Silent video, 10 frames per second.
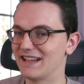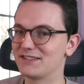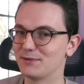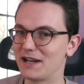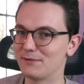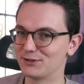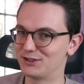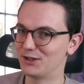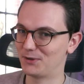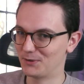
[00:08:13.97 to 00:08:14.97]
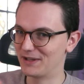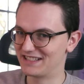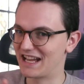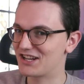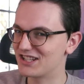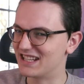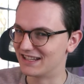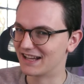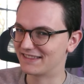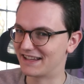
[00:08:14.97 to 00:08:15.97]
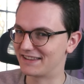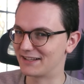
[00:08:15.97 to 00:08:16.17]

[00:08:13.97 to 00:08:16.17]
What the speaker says: That's what I will show you. It's actually not that